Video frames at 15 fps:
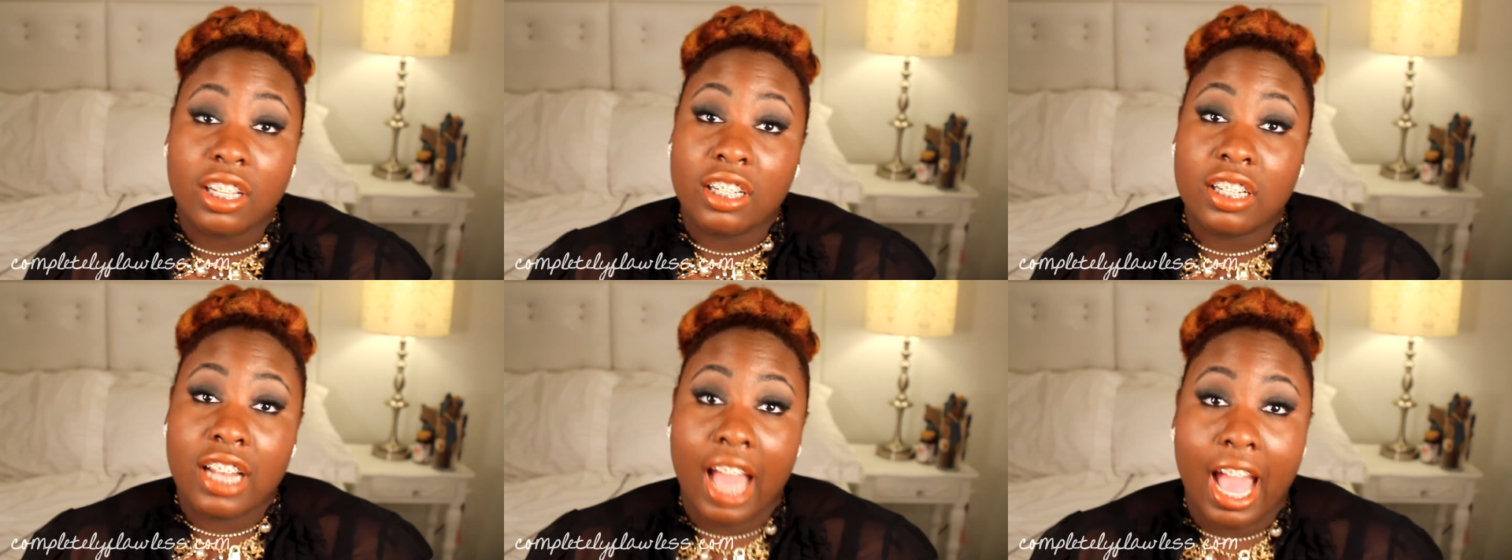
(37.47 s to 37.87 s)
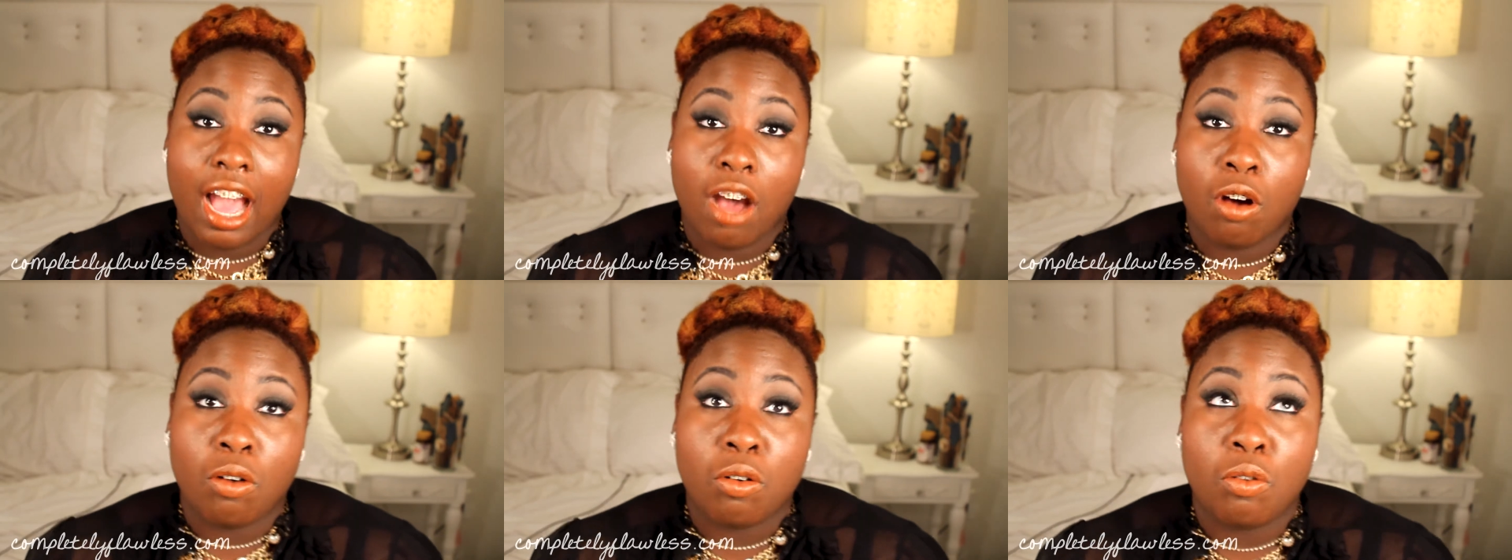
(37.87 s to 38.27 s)

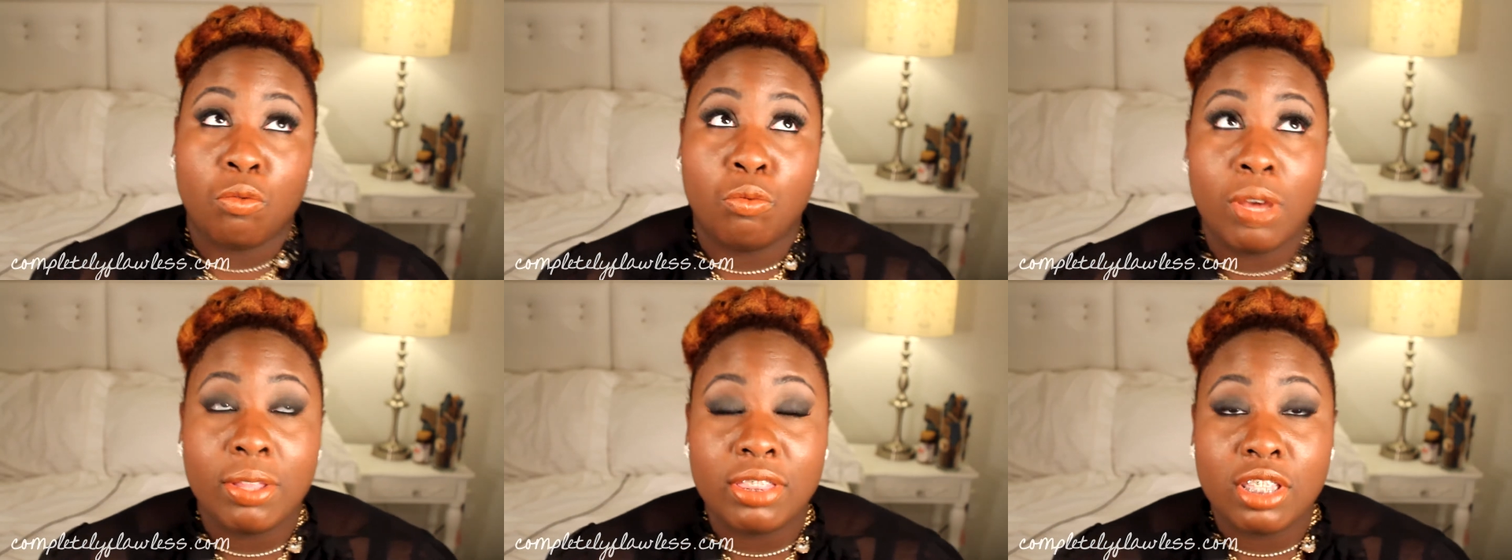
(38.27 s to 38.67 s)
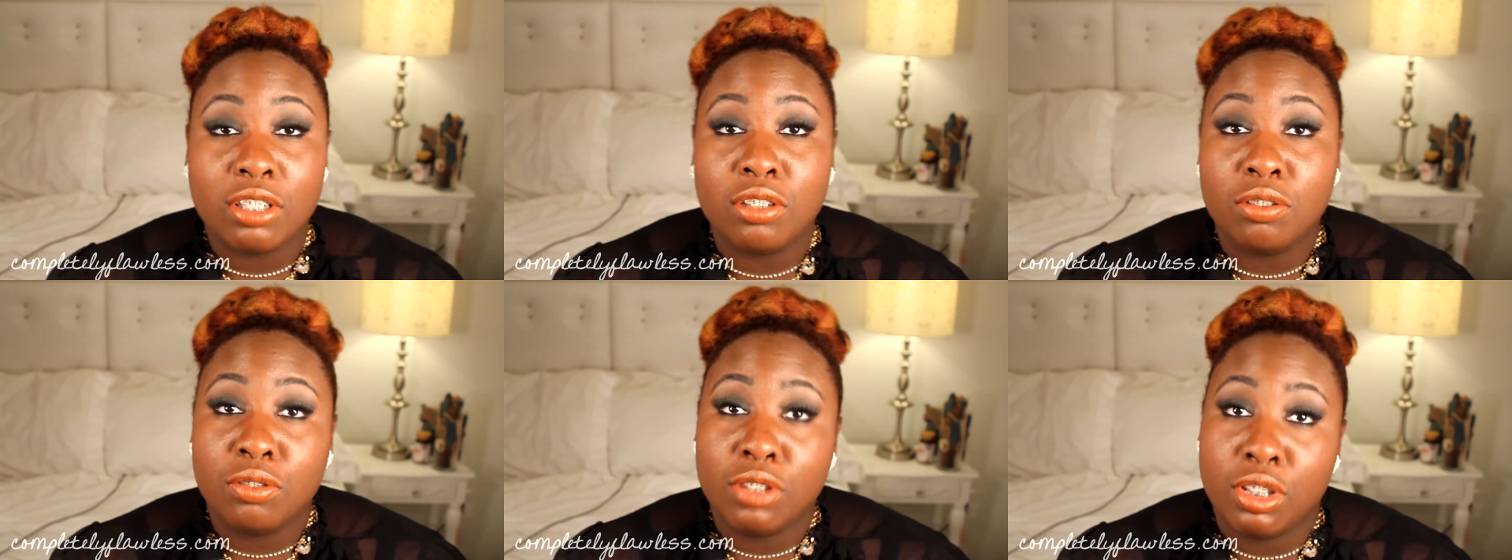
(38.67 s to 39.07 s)
now with the
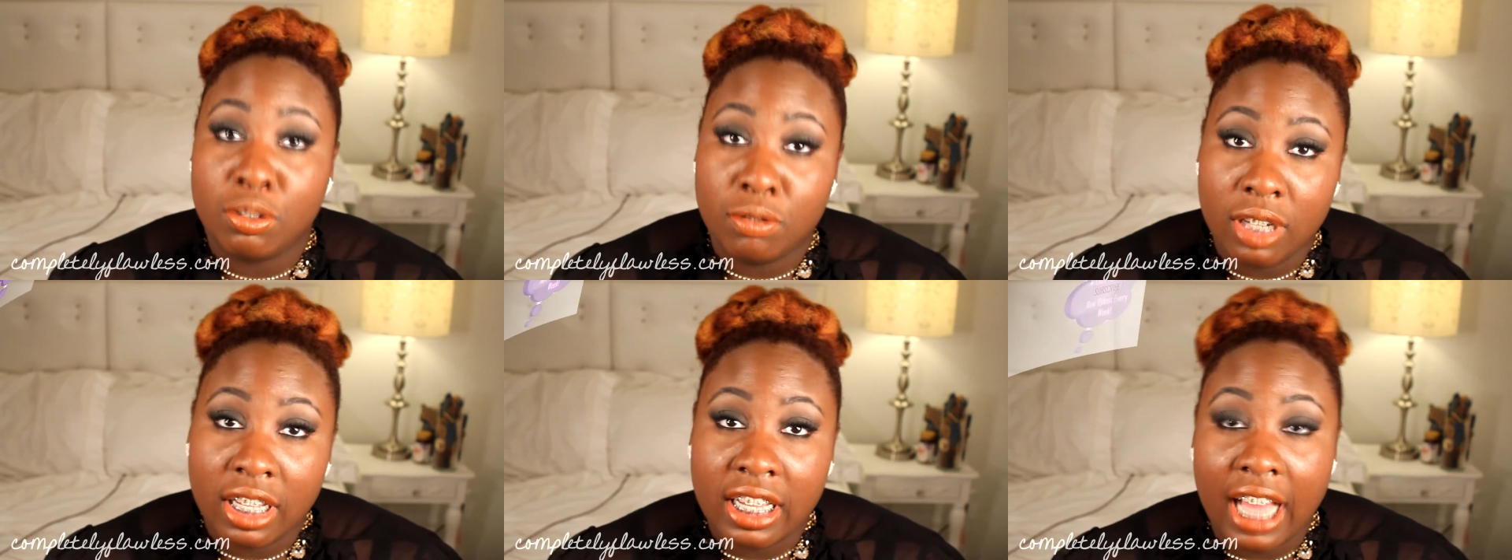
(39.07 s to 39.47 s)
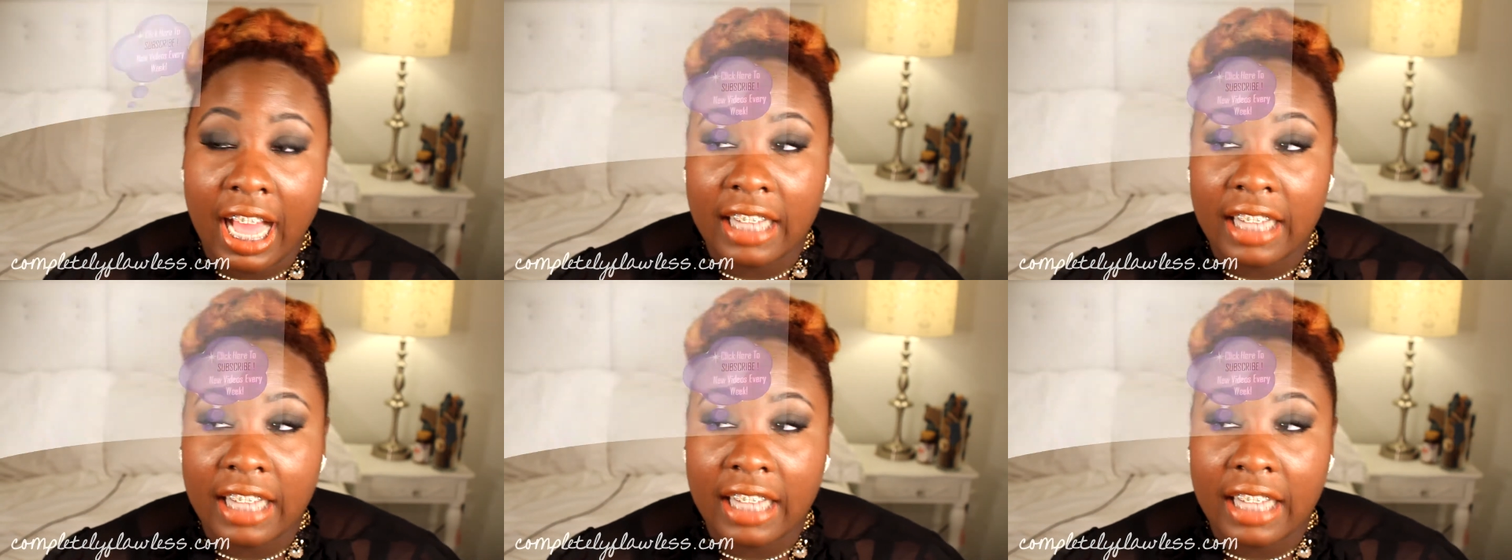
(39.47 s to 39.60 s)
new unit,